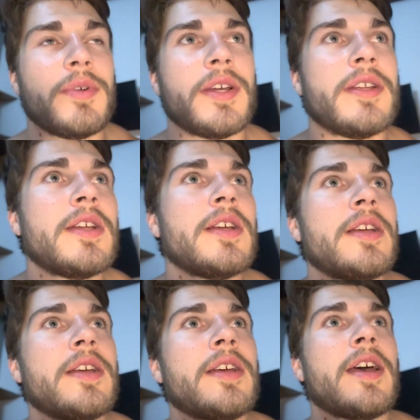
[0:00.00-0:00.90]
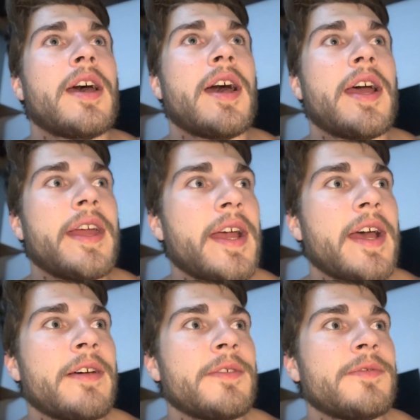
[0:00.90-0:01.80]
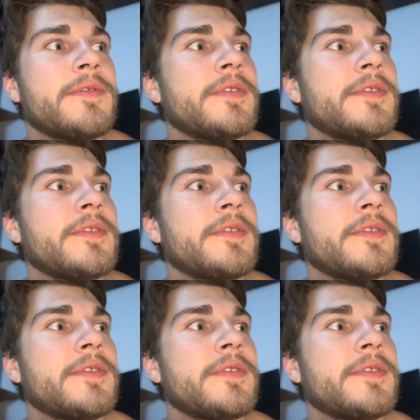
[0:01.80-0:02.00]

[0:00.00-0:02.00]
But I have